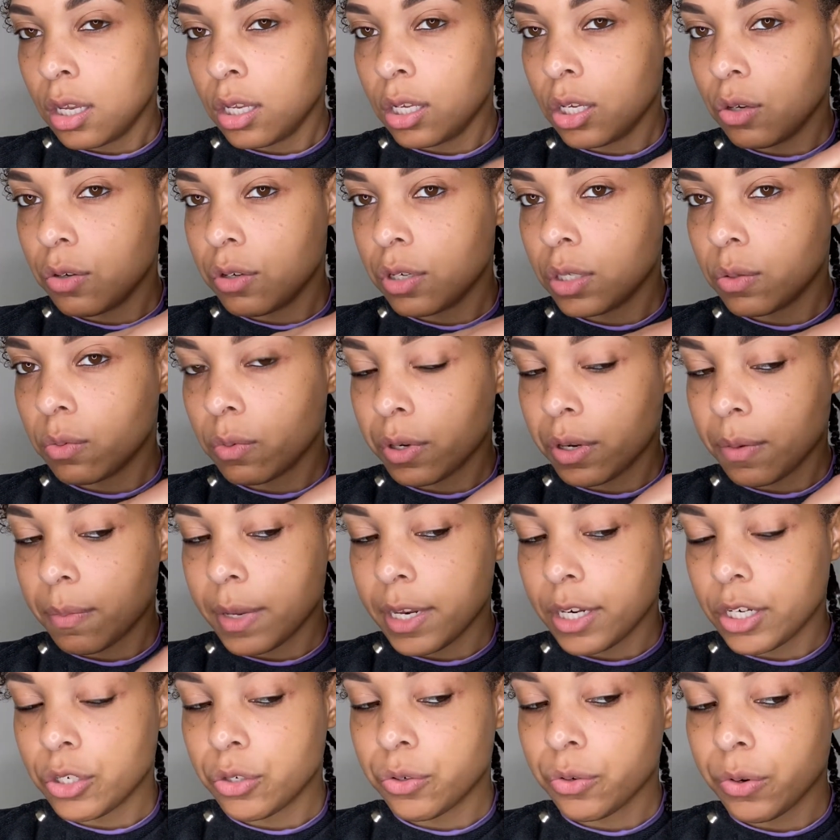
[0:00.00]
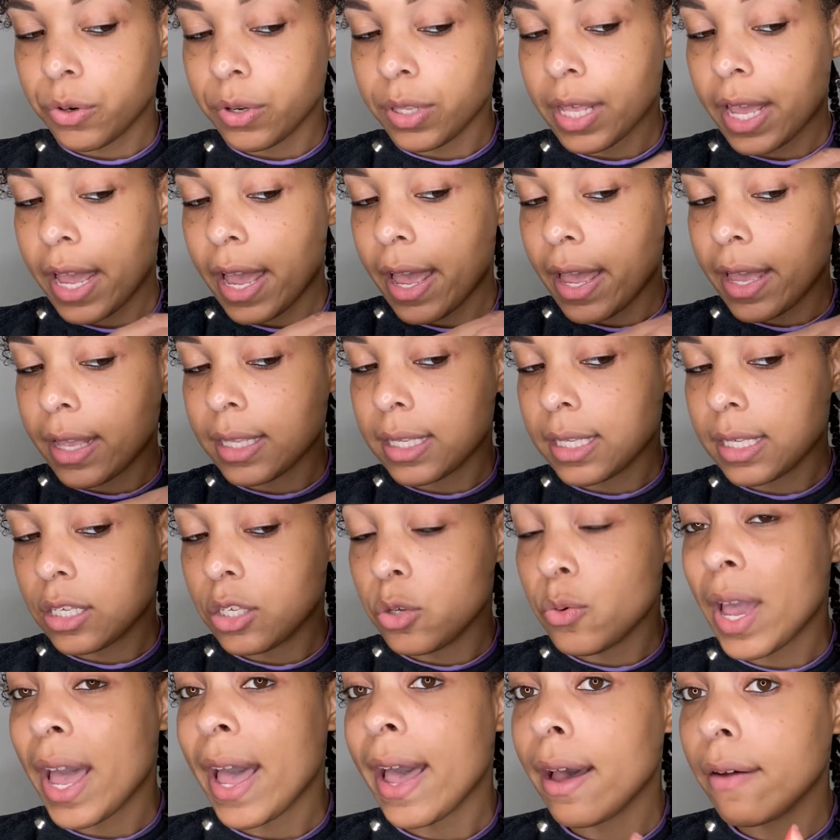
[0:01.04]
you just want to make sure that
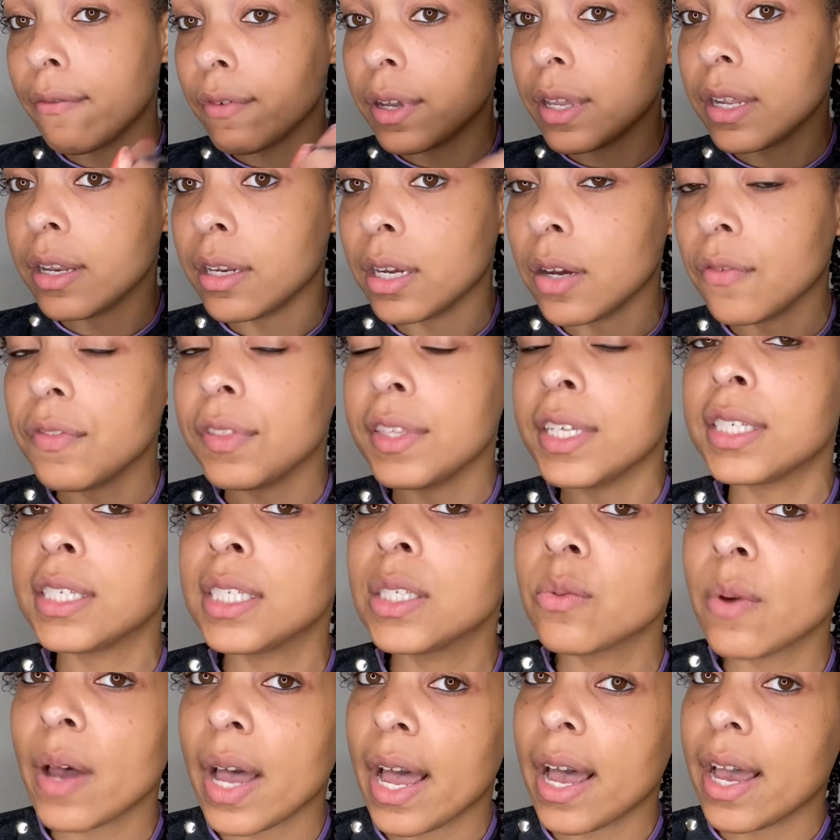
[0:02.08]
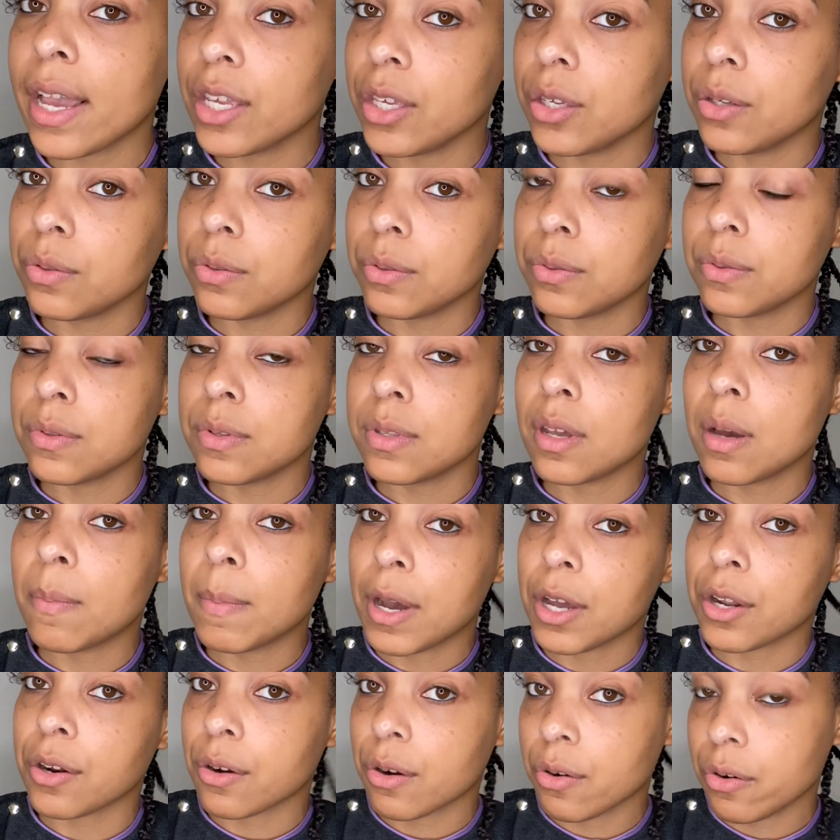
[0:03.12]
you have enough. This is why I use the
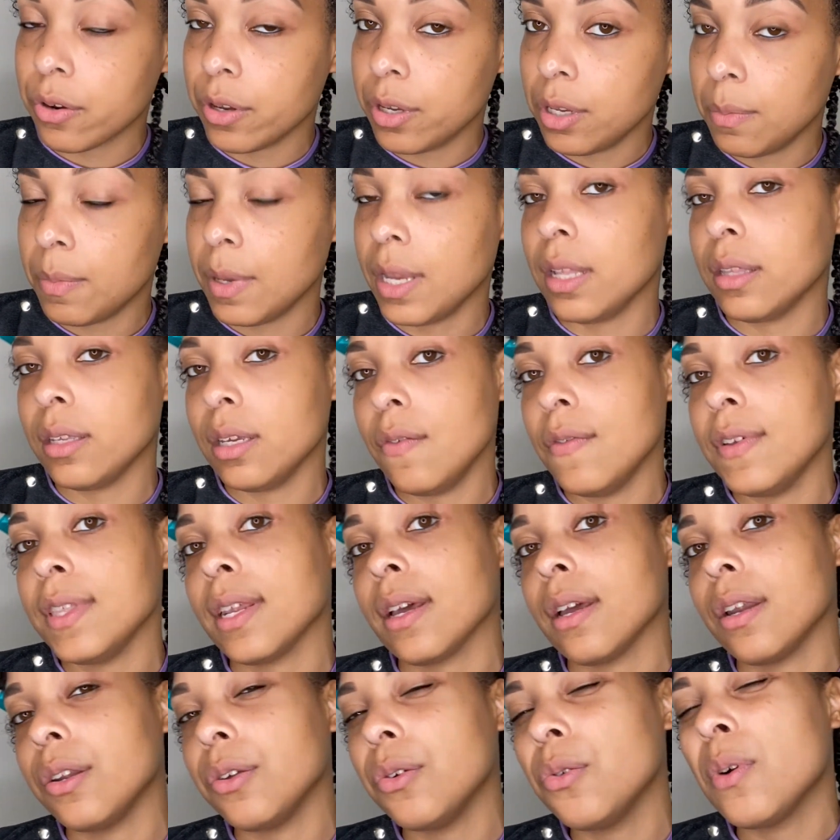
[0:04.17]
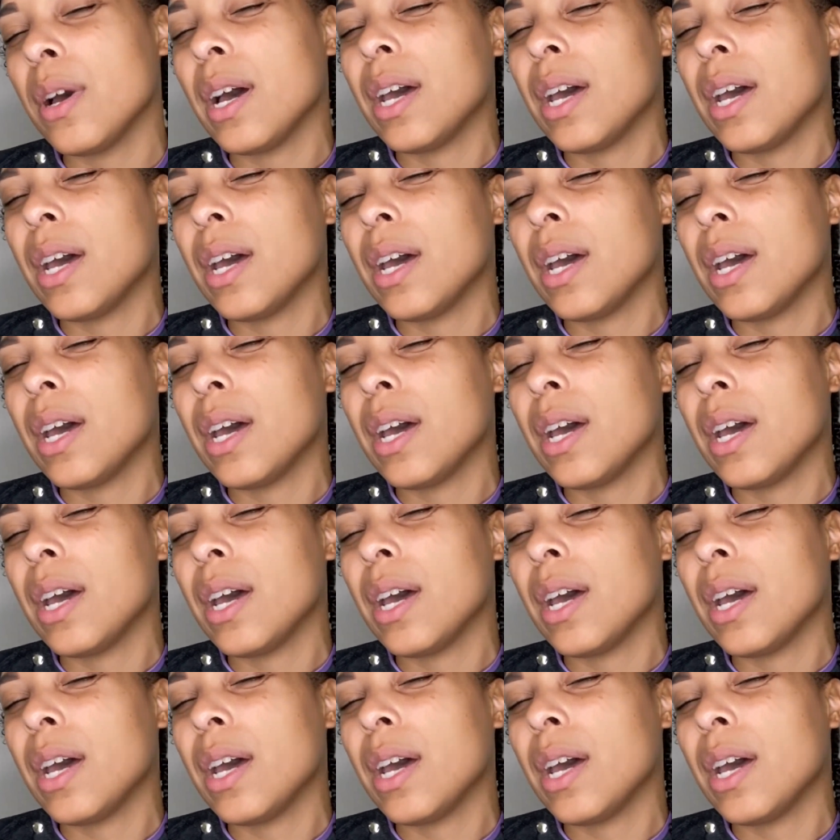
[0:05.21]
amount of cream and leave-in I do.